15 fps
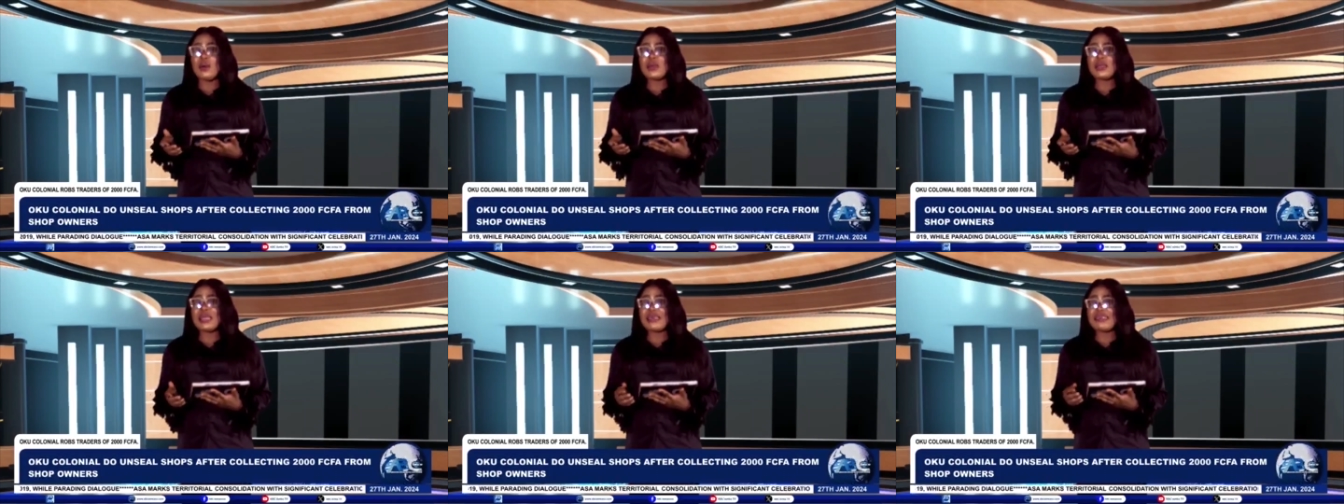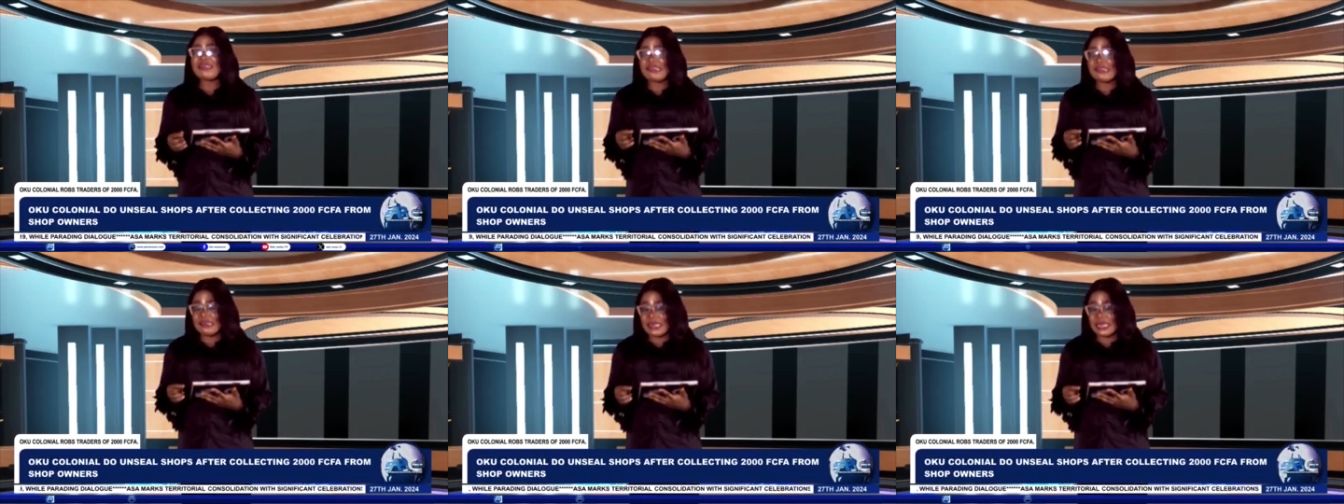only
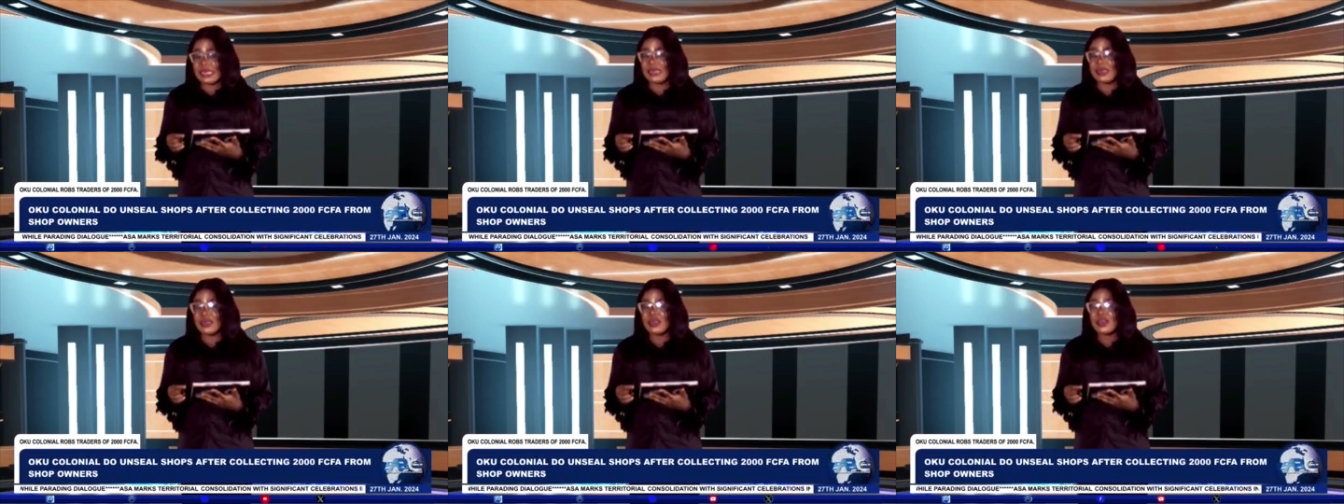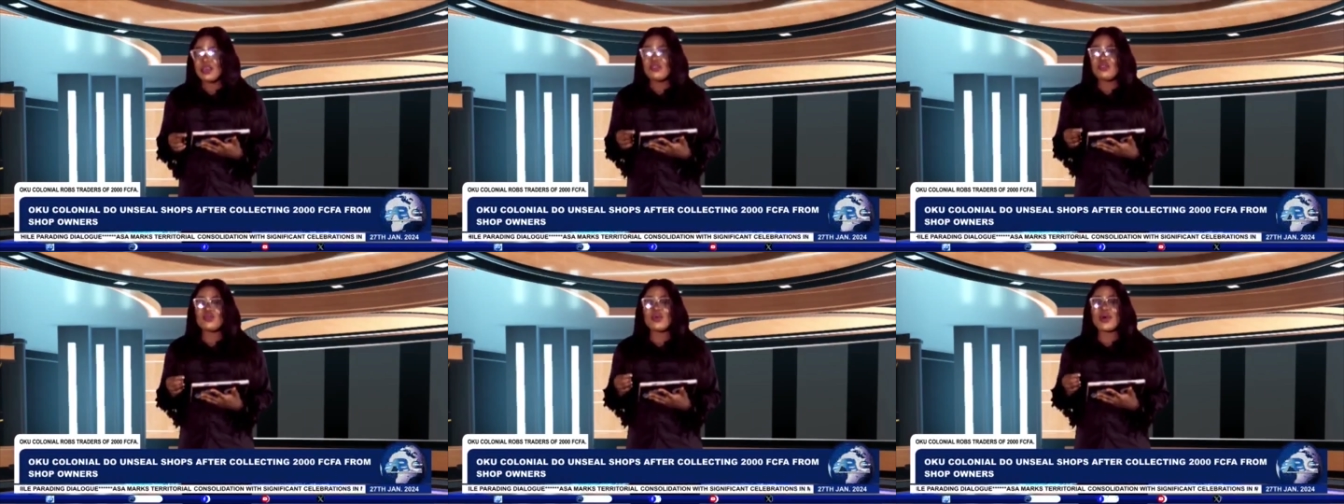seeking
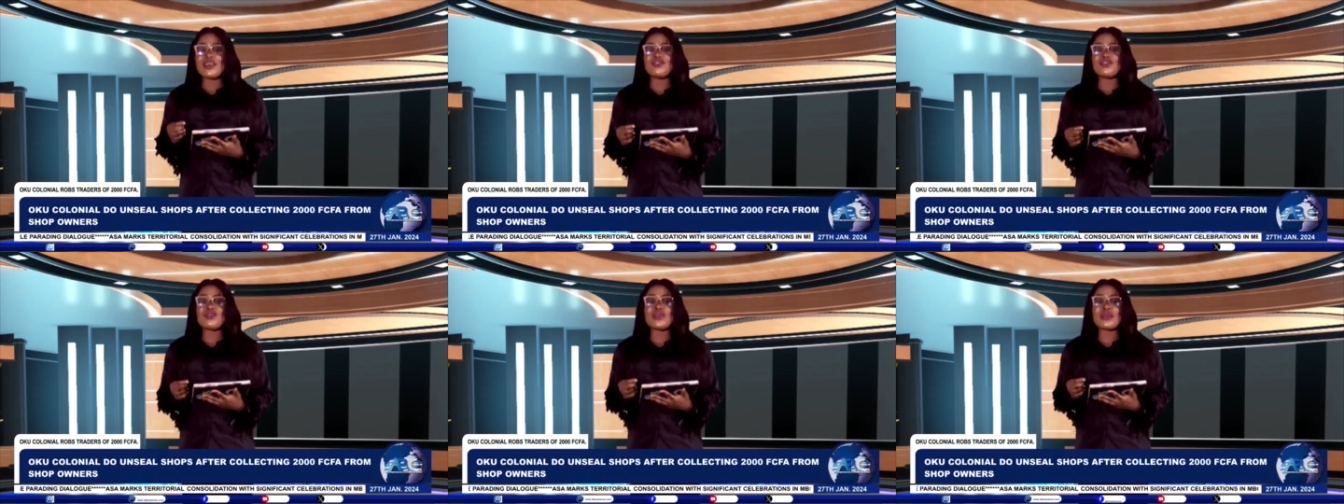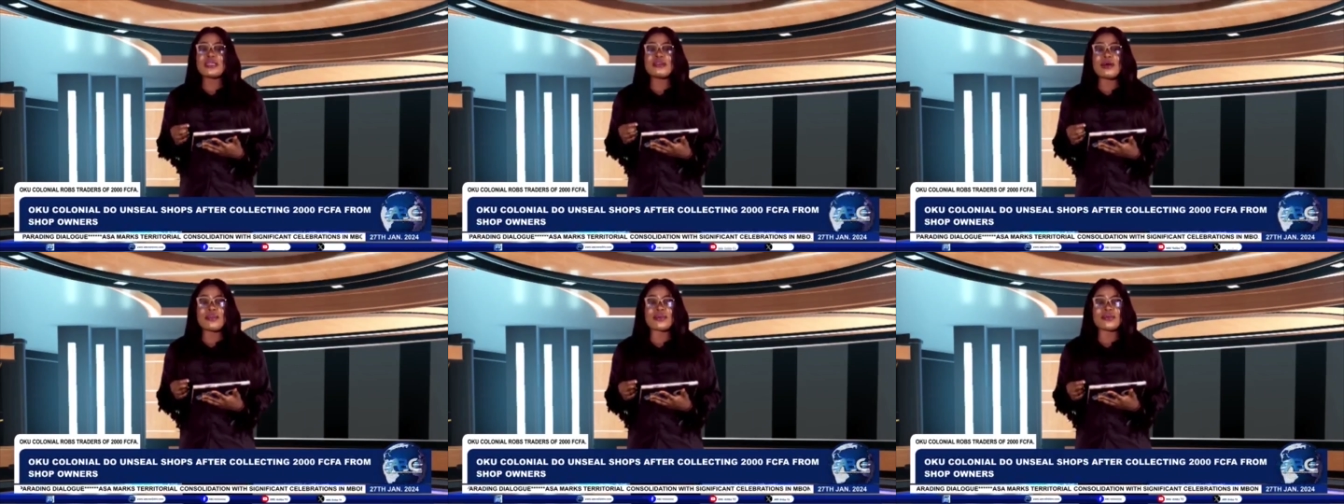to ensure
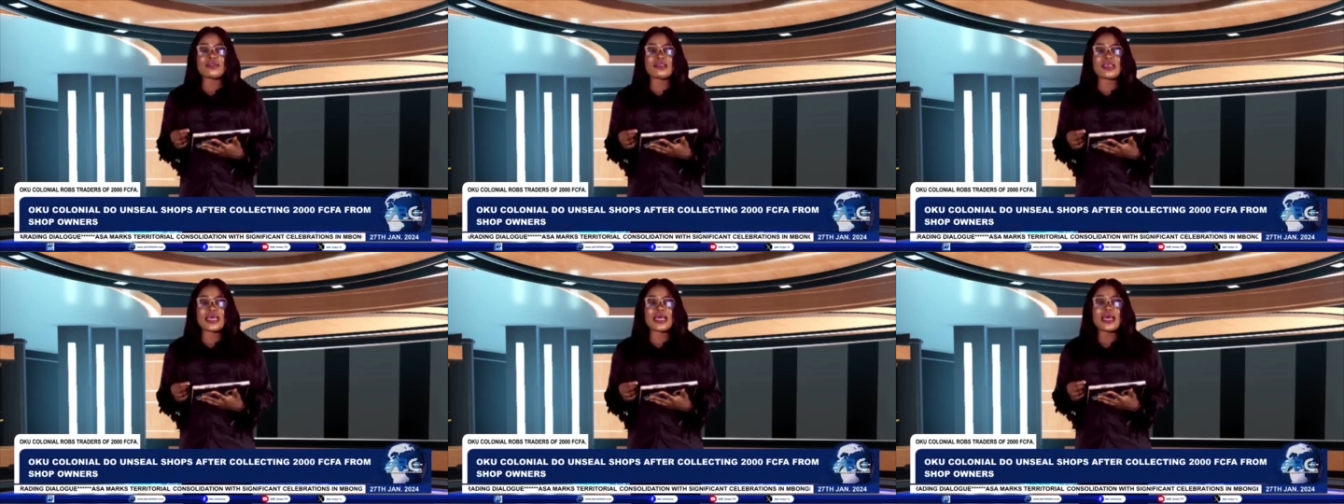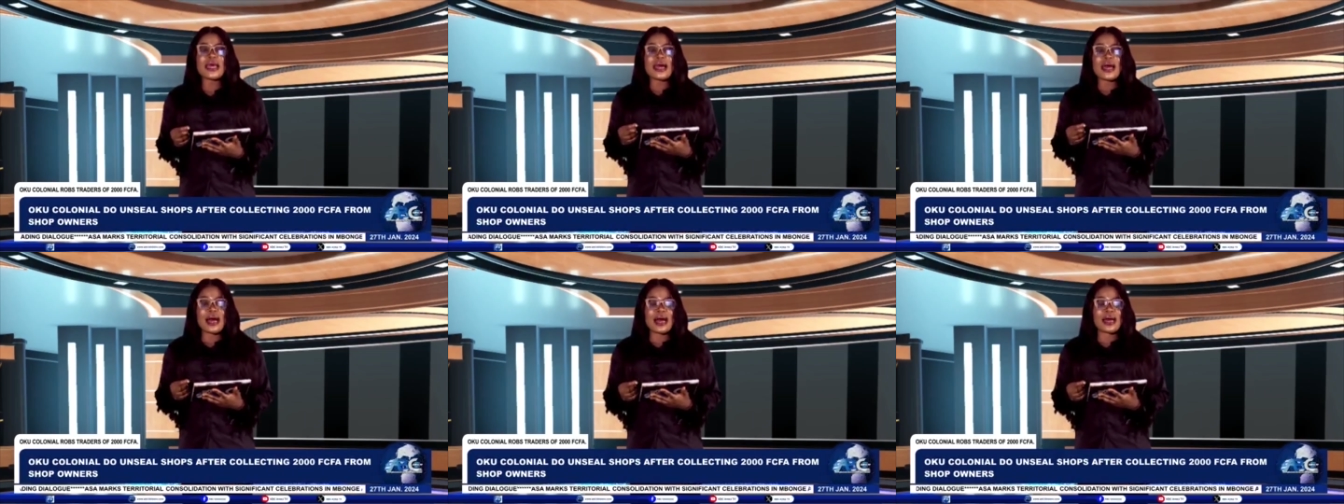normalcy
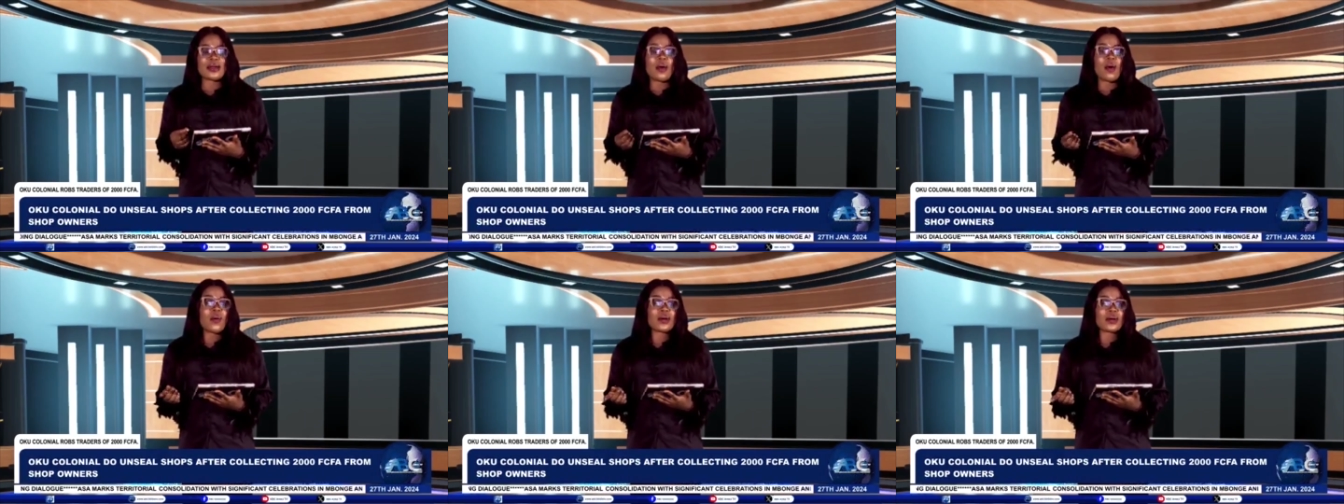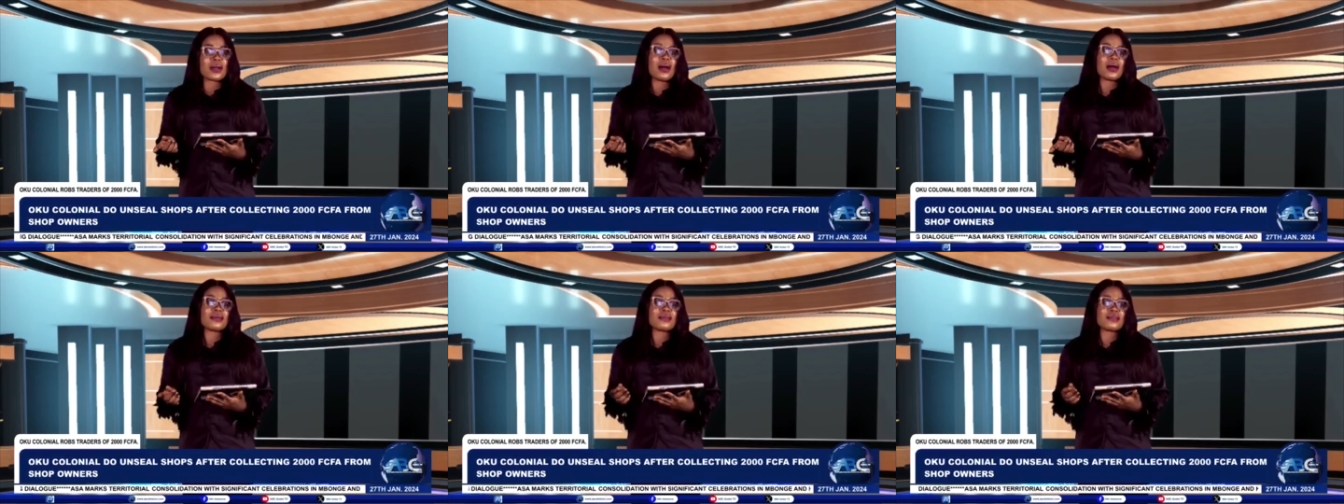at all
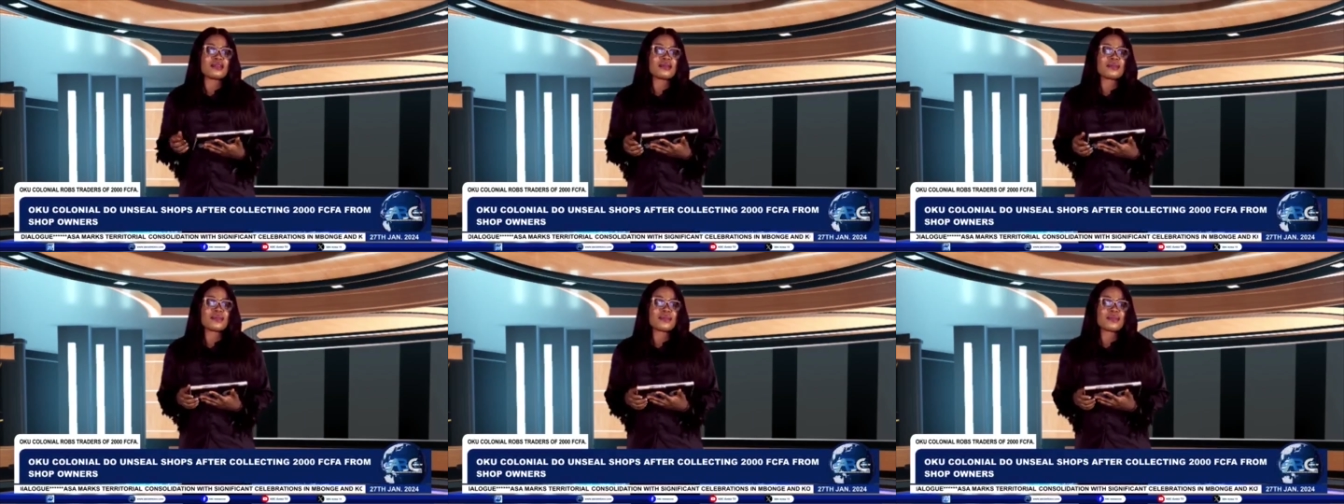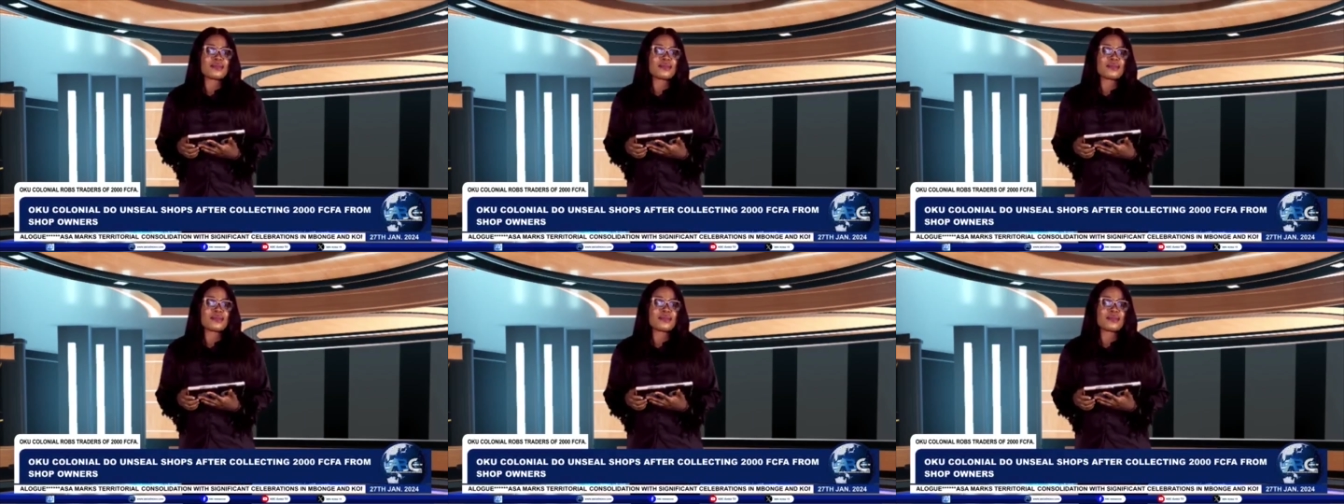costs.